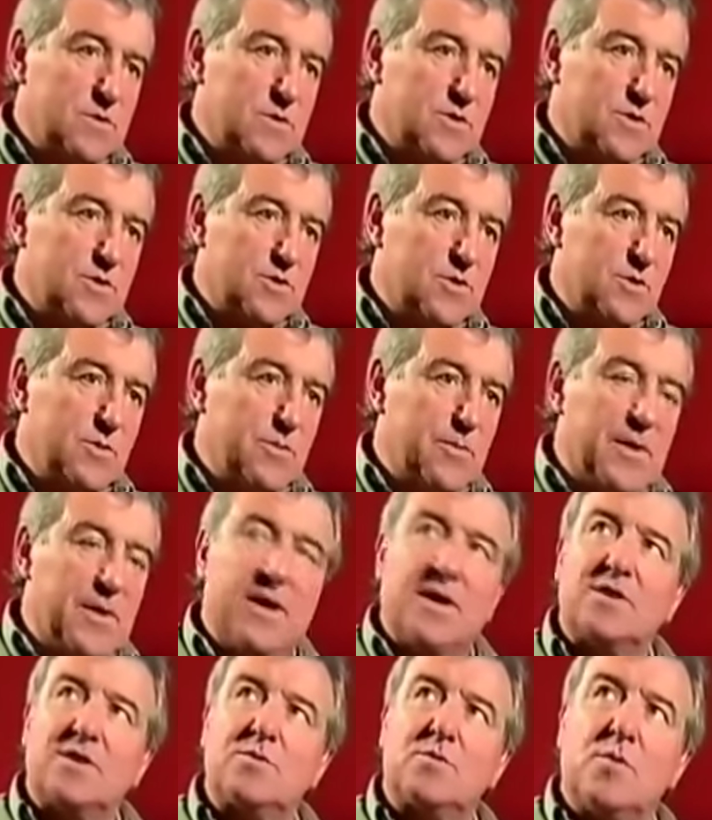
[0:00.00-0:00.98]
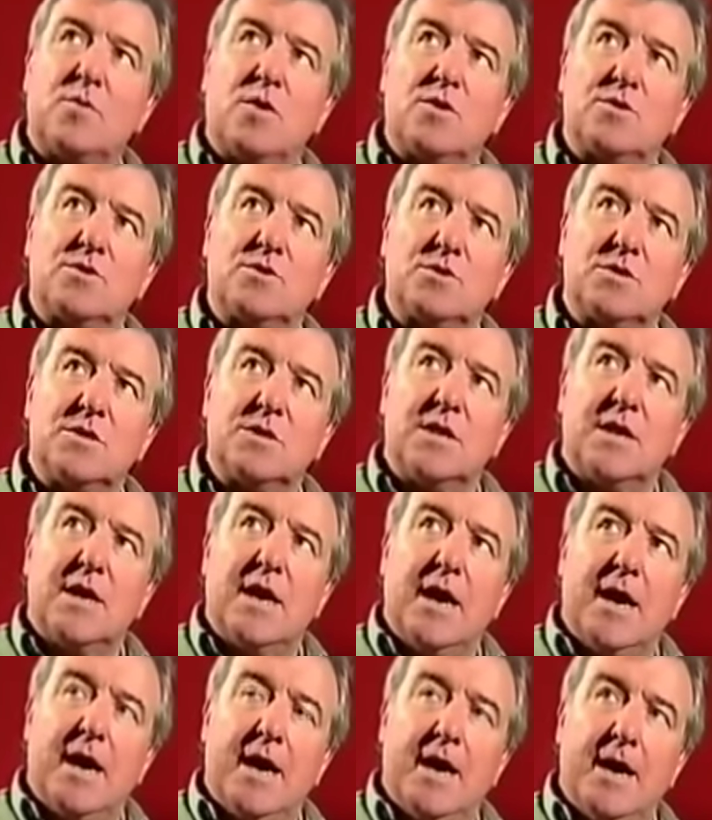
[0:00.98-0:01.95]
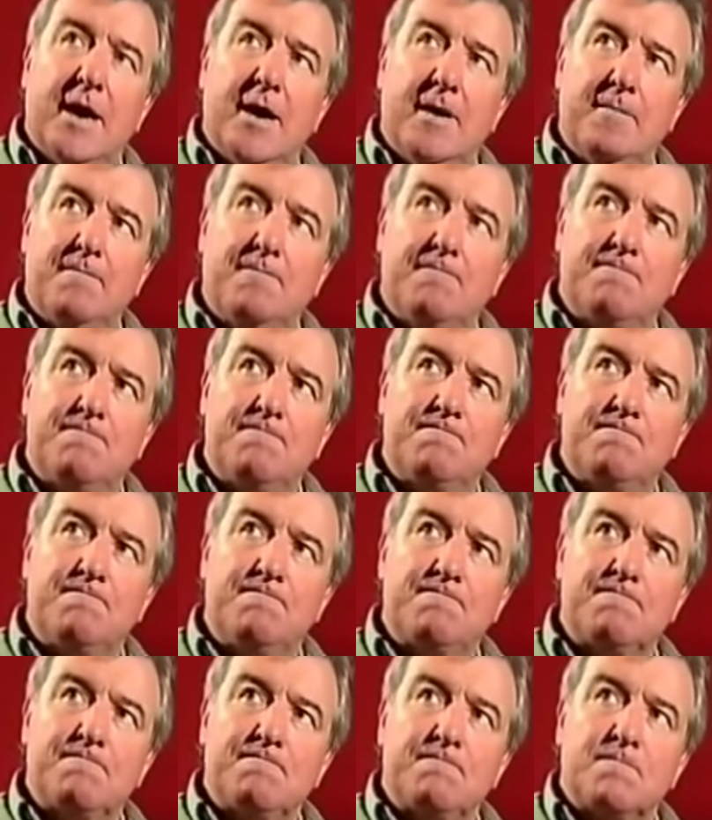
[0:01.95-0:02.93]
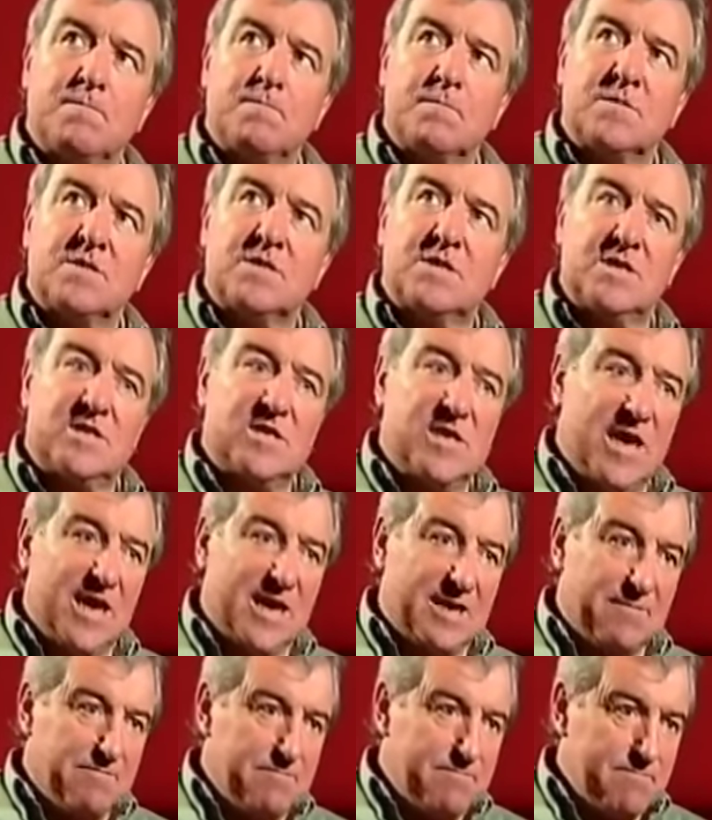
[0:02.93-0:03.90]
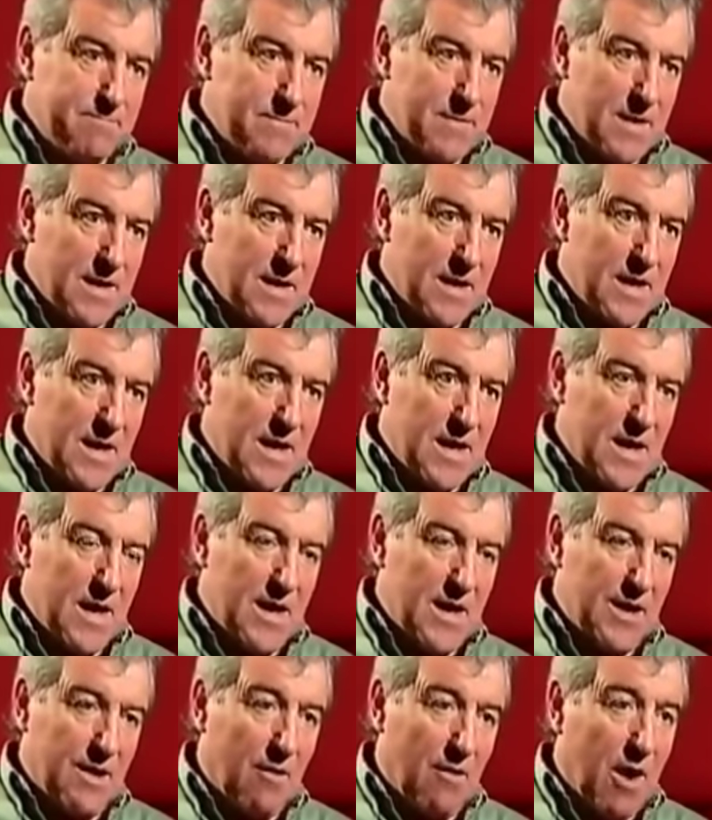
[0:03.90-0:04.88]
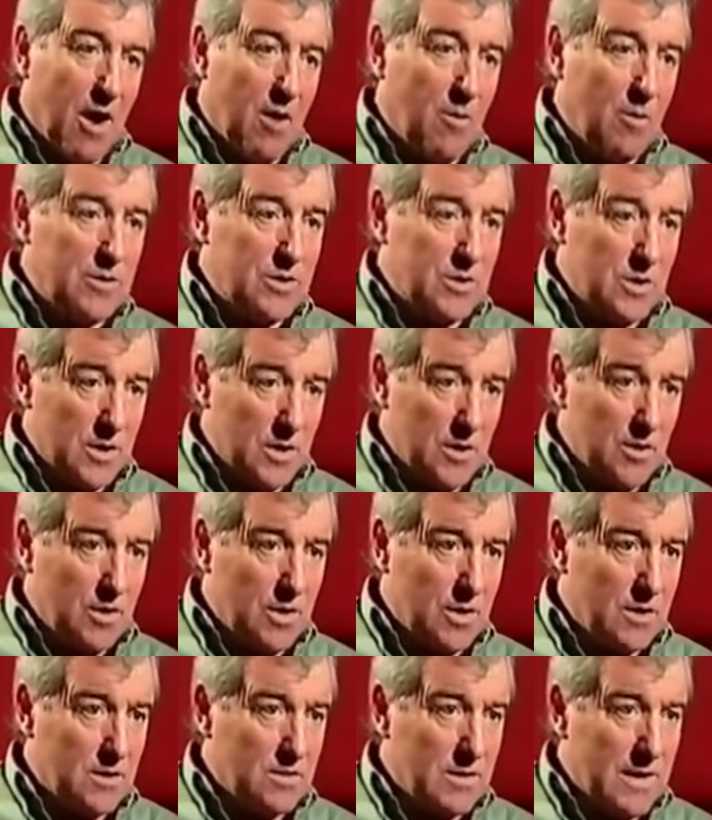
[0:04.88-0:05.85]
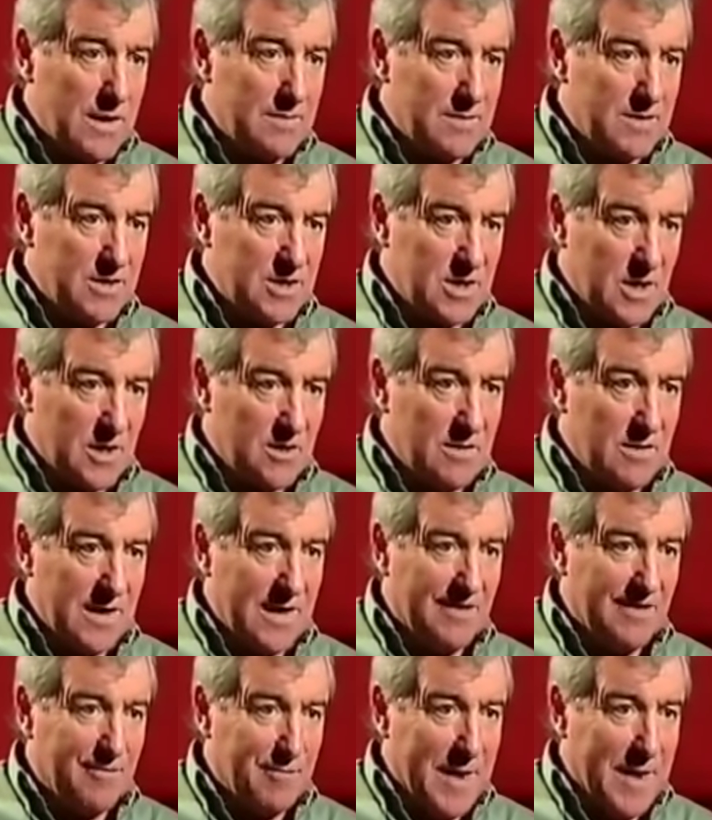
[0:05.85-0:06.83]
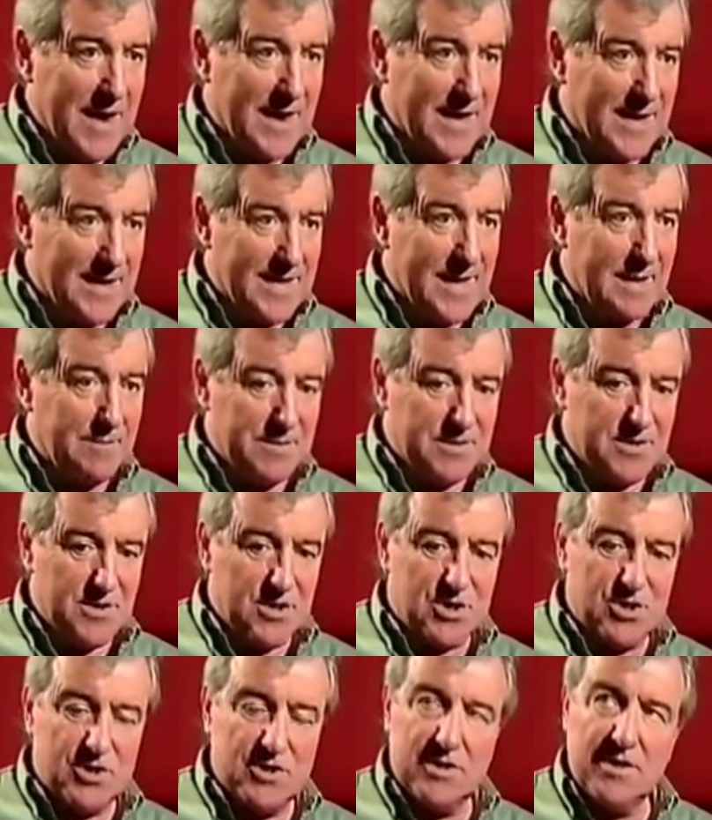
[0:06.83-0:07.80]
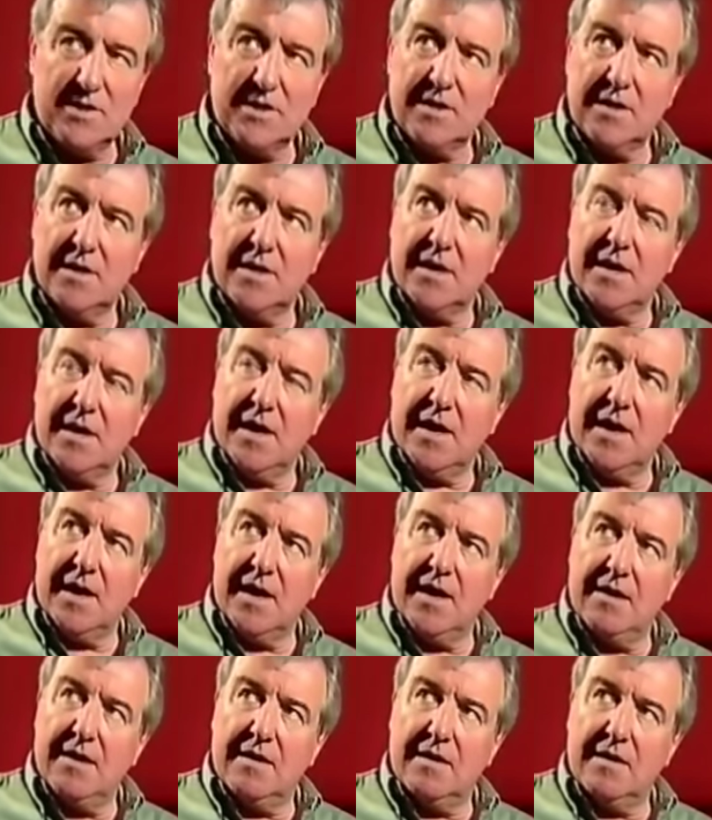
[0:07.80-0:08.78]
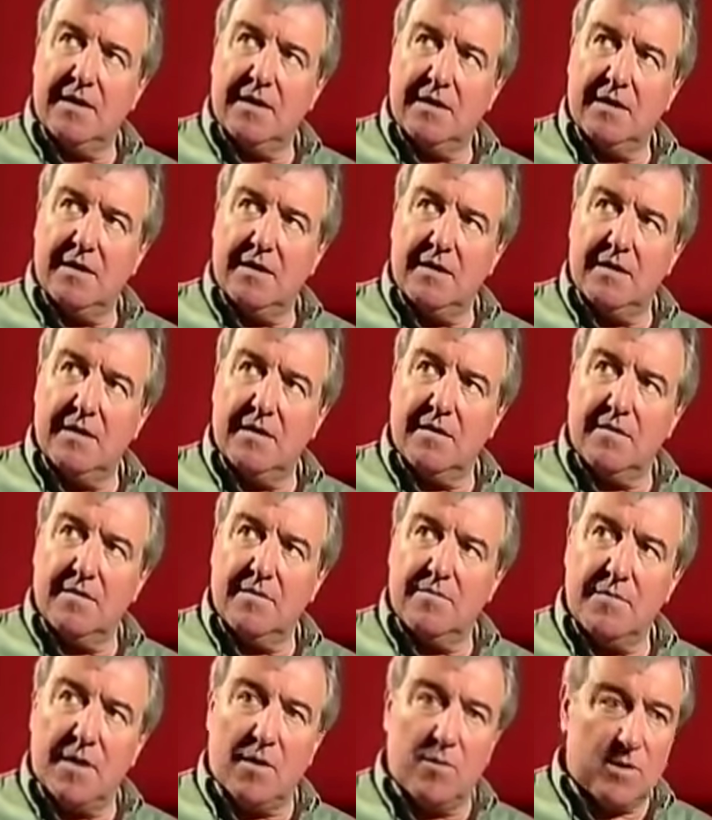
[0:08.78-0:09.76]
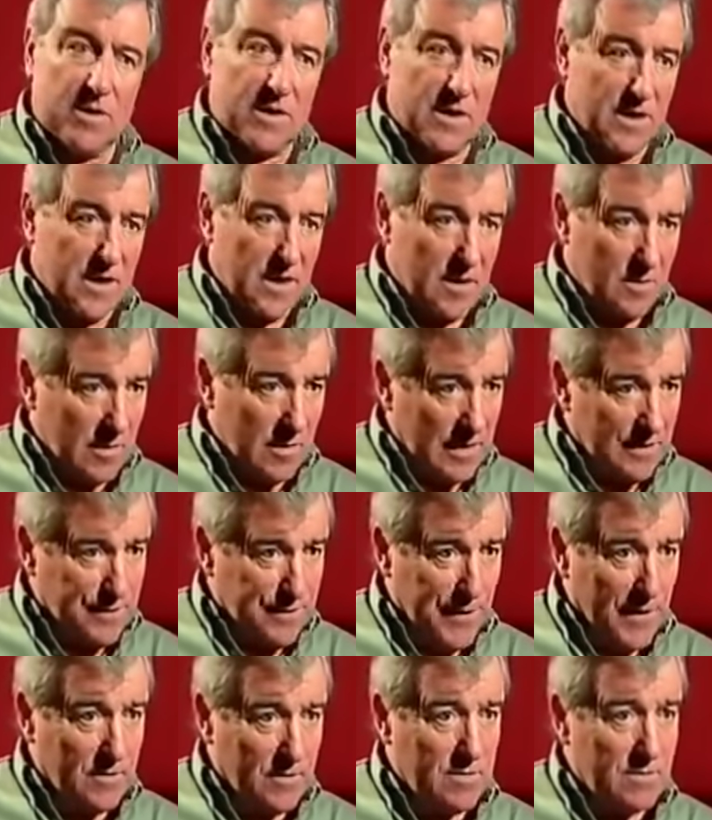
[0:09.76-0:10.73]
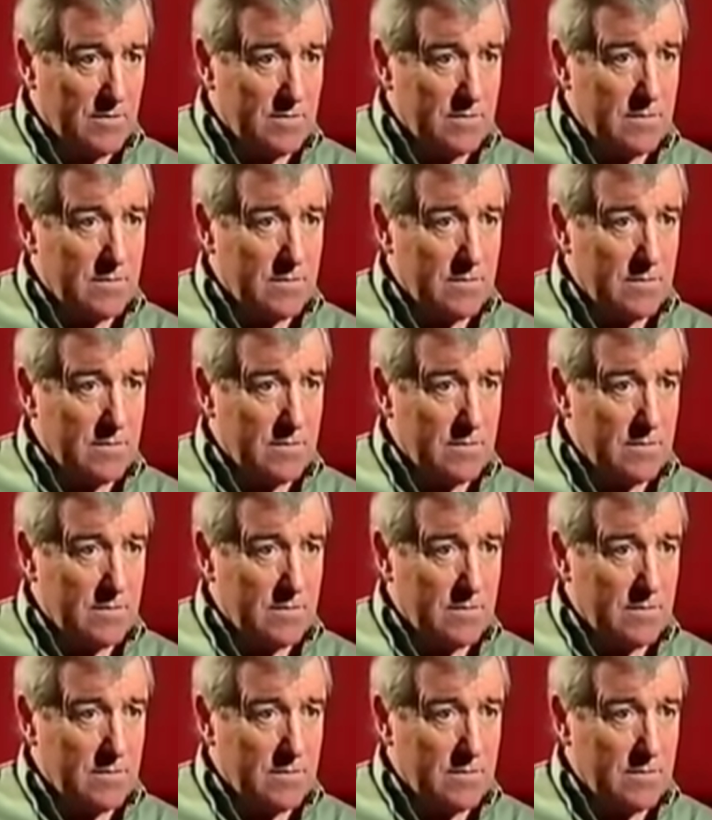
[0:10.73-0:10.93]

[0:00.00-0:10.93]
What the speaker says: He did well, Graham Lasso, straight off. But Stuart stayed in there, and this is what you always say to players, you never know. Don't think